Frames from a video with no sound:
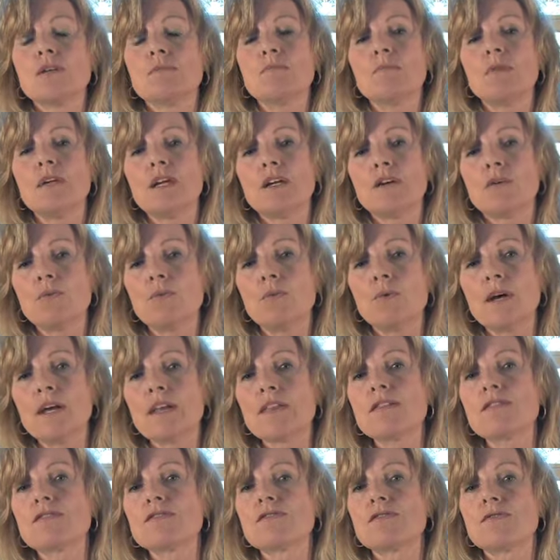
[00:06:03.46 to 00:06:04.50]
being
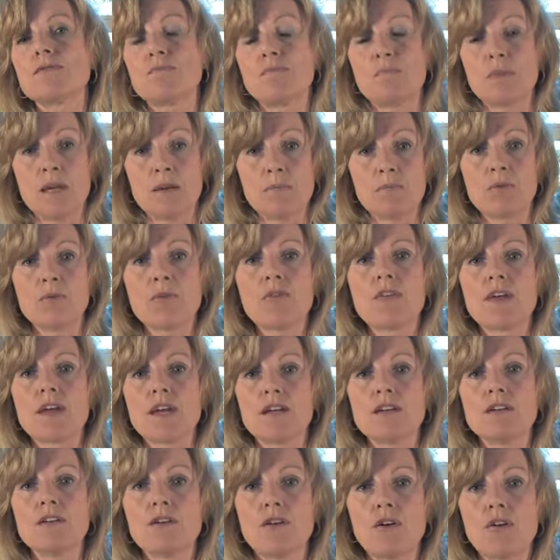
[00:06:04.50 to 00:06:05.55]
with people
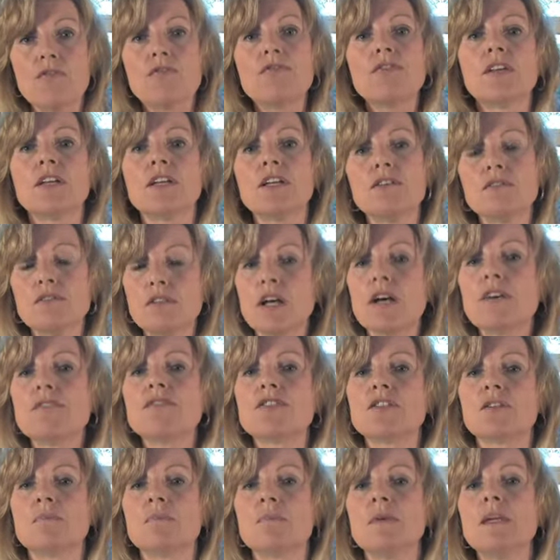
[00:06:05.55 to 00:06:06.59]
that hopefully you
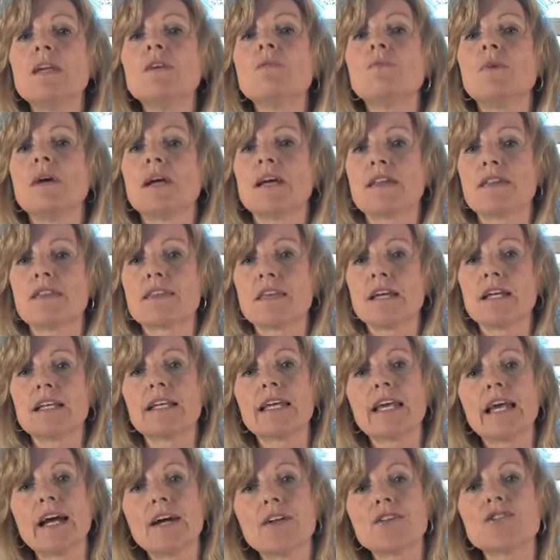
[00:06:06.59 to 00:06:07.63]
love to be with
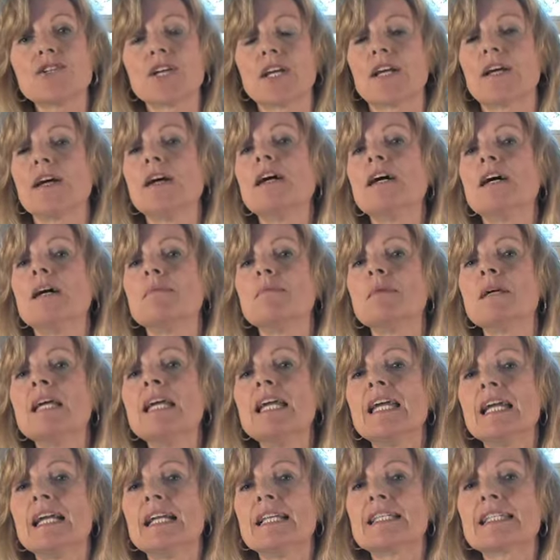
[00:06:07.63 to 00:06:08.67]
and catching up,
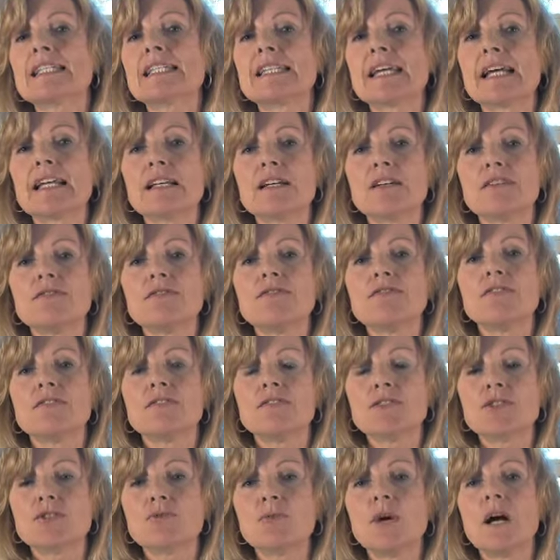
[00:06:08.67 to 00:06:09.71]
instead of
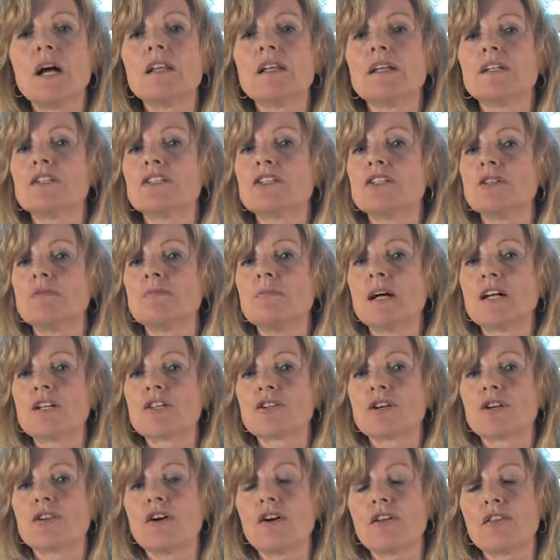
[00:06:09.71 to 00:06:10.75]
dwelling too
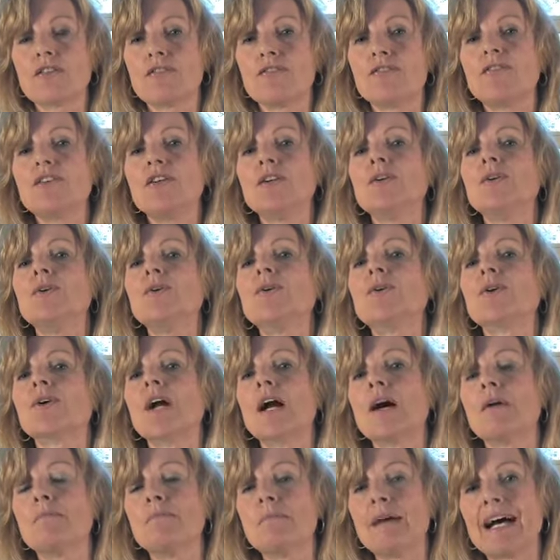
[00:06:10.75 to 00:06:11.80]
much on all the food or
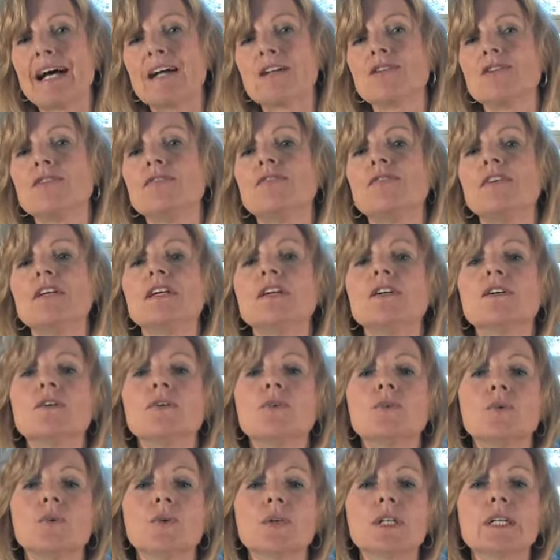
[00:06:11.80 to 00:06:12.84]
how bad you
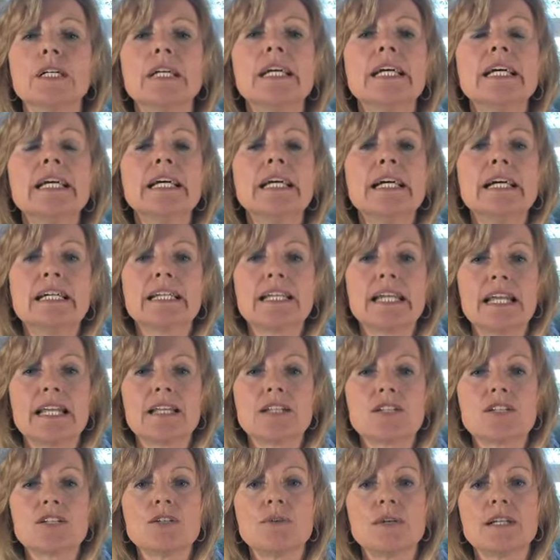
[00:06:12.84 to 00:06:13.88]
feel or
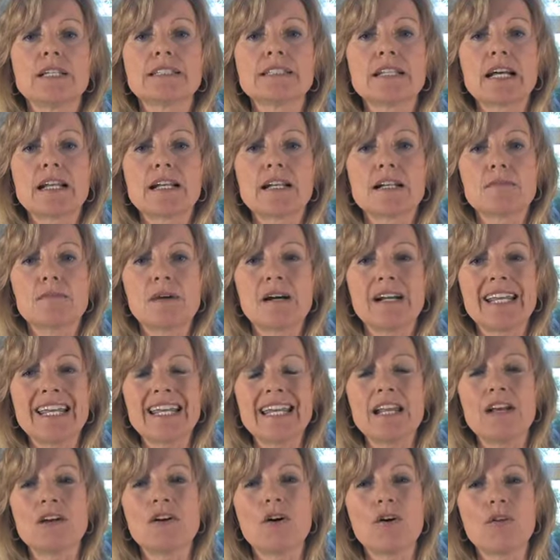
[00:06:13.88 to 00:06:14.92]
getting too excited about
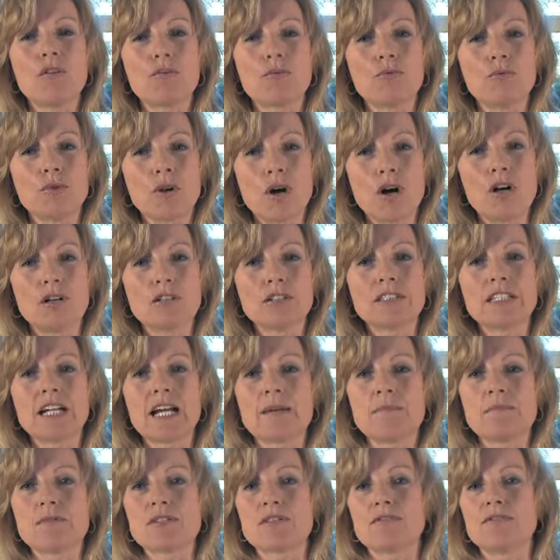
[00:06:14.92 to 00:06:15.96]
eating all the wrong
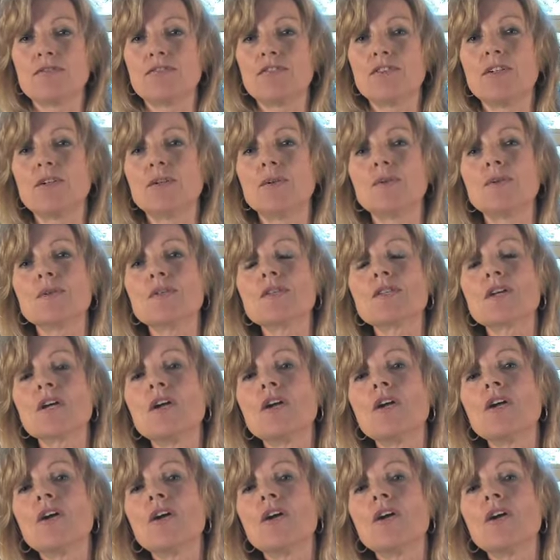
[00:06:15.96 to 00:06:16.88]
types of foods.